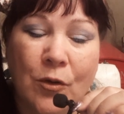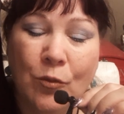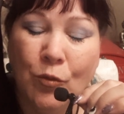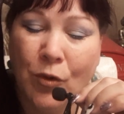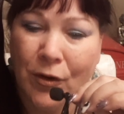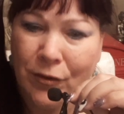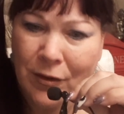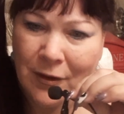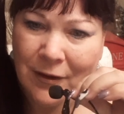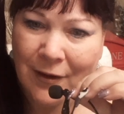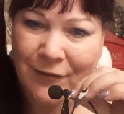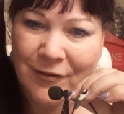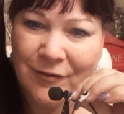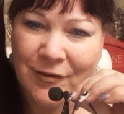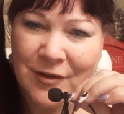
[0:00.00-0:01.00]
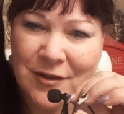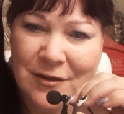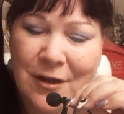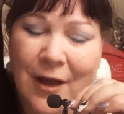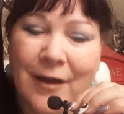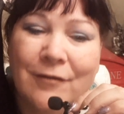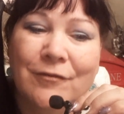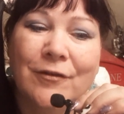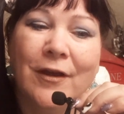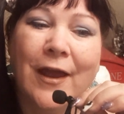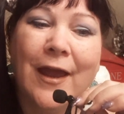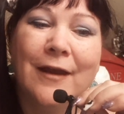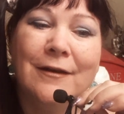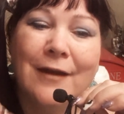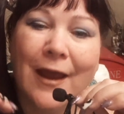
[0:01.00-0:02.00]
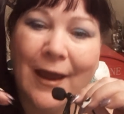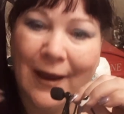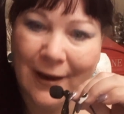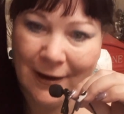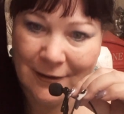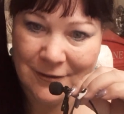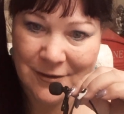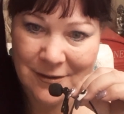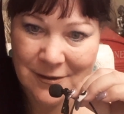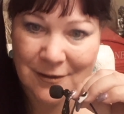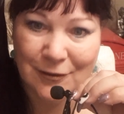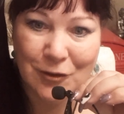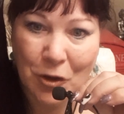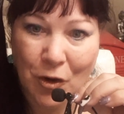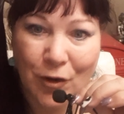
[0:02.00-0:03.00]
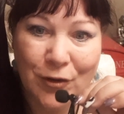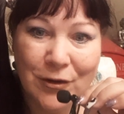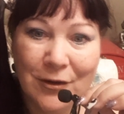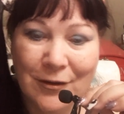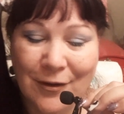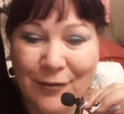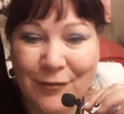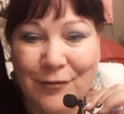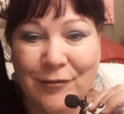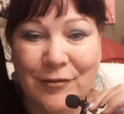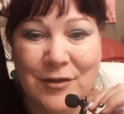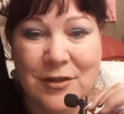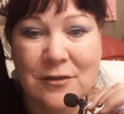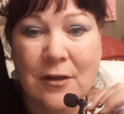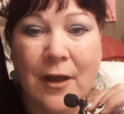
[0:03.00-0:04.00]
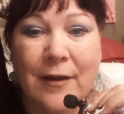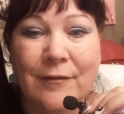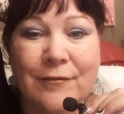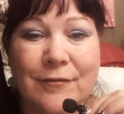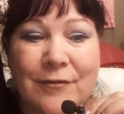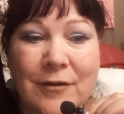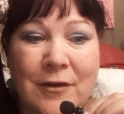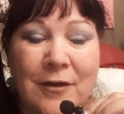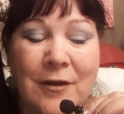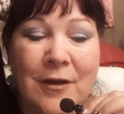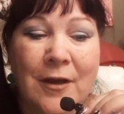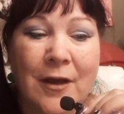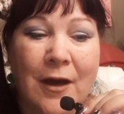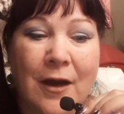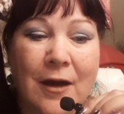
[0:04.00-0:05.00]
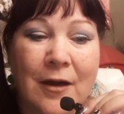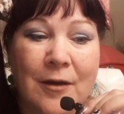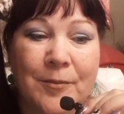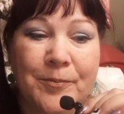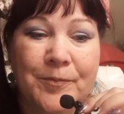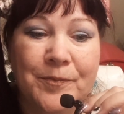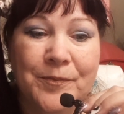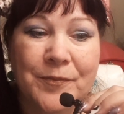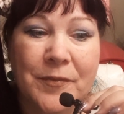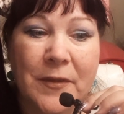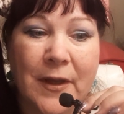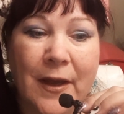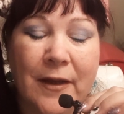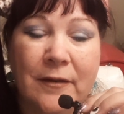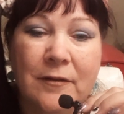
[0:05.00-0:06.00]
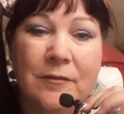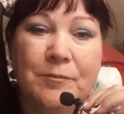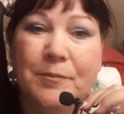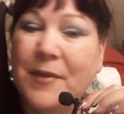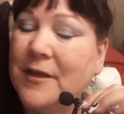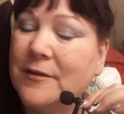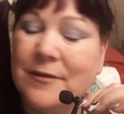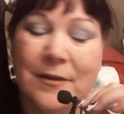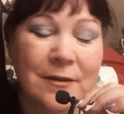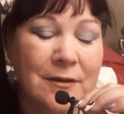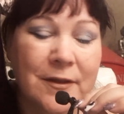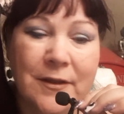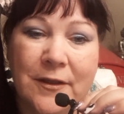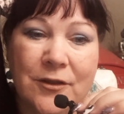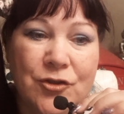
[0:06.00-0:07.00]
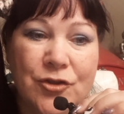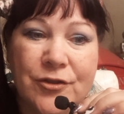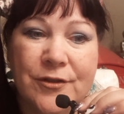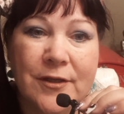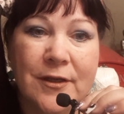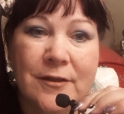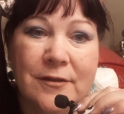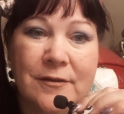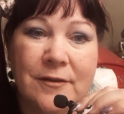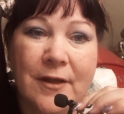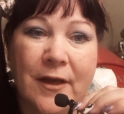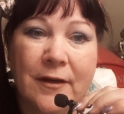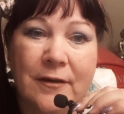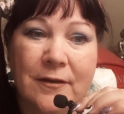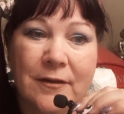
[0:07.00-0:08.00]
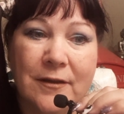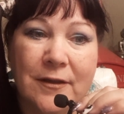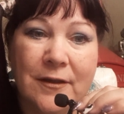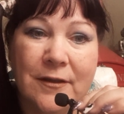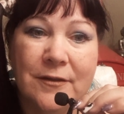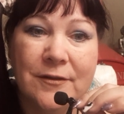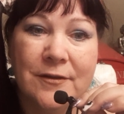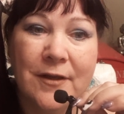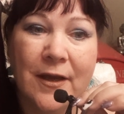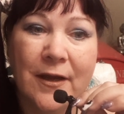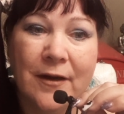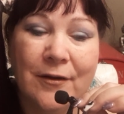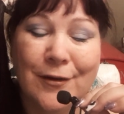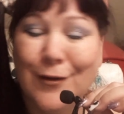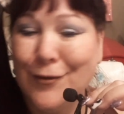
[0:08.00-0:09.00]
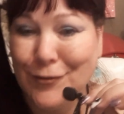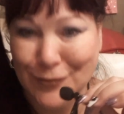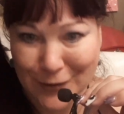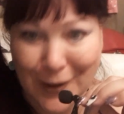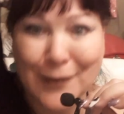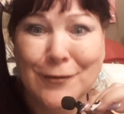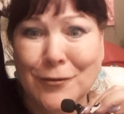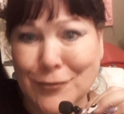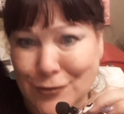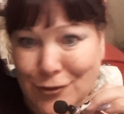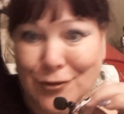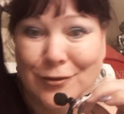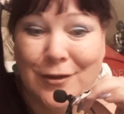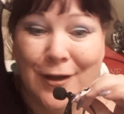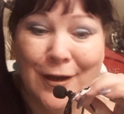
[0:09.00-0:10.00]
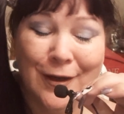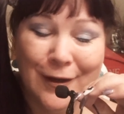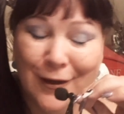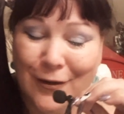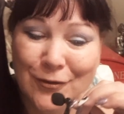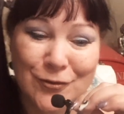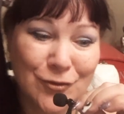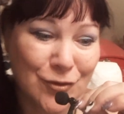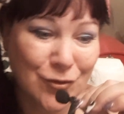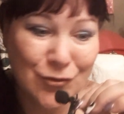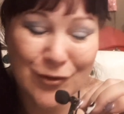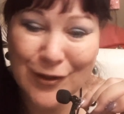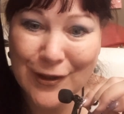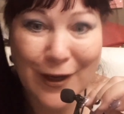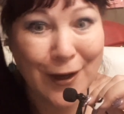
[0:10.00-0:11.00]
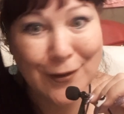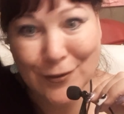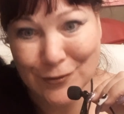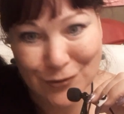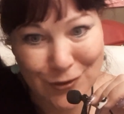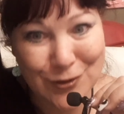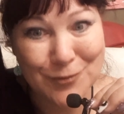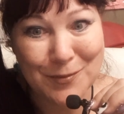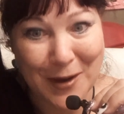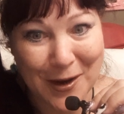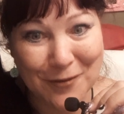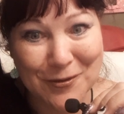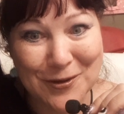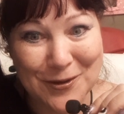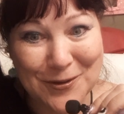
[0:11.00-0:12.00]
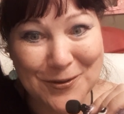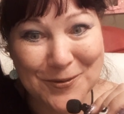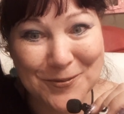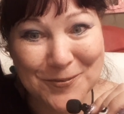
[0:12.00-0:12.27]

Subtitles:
were the love of his life and still are the love of his life. And basically he just says that he is there. He goes, Katrina, I know she's married.